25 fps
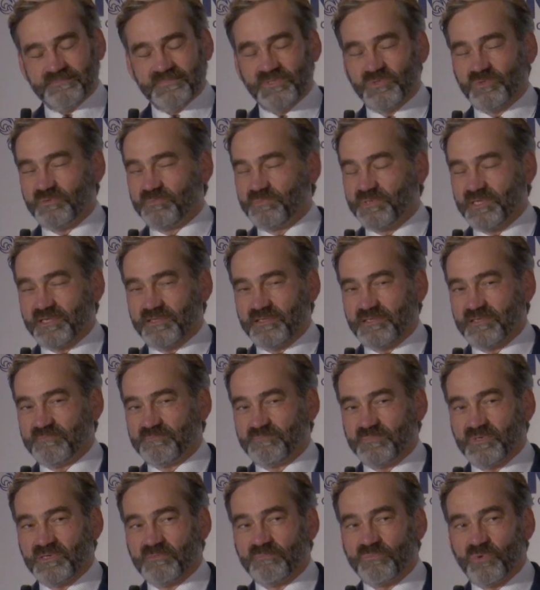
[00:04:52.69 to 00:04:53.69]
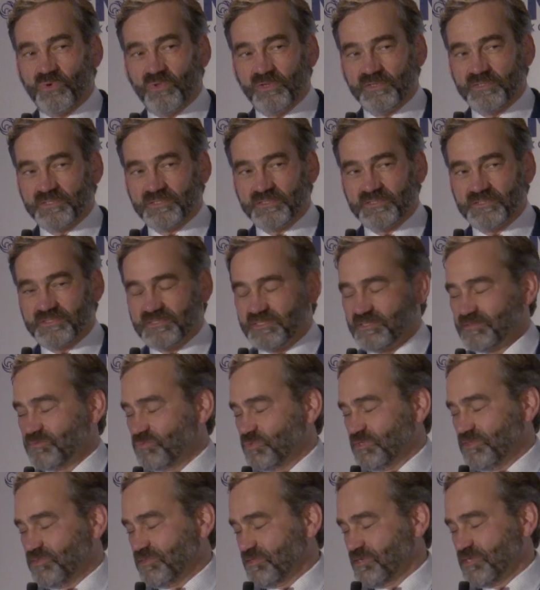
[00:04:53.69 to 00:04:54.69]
We're picking up boulders with